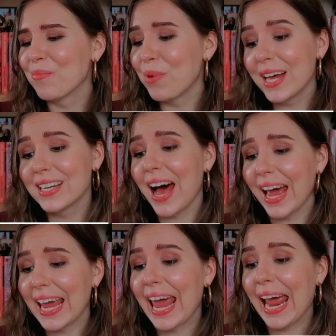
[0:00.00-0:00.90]
But
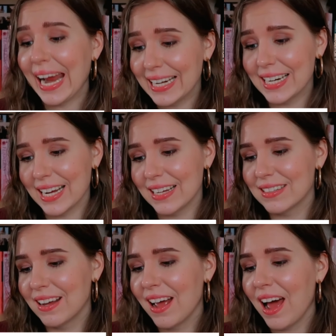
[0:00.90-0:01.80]
I hated
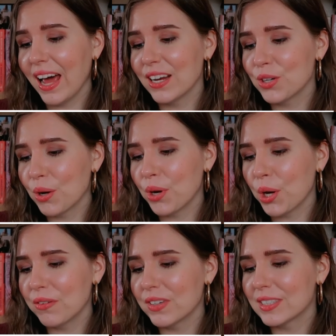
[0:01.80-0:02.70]
it. I don't
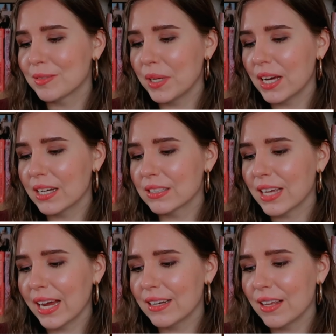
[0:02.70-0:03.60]
know if it's
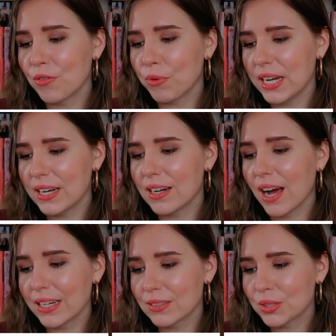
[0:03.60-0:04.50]
because I didn't read it in
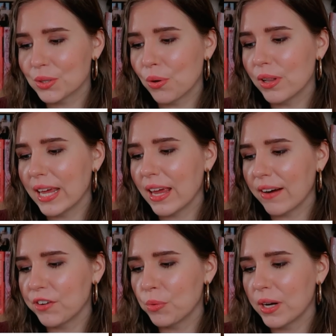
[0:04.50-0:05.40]
high school like
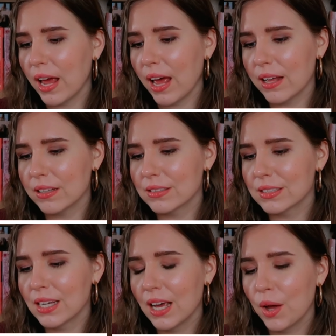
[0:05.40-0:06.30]
everyone
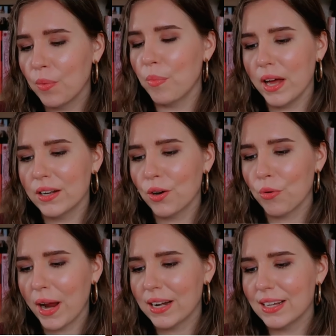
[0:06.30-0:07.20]
else, but
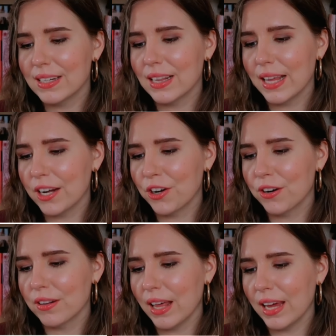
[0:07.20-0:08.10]
read it later
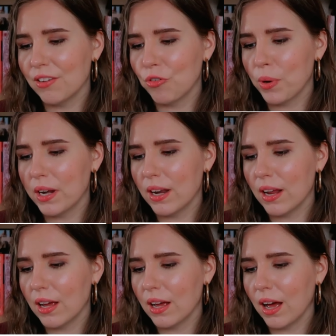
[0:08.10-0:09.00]
in life when
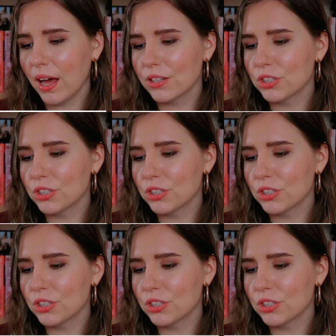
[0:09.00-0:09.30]
I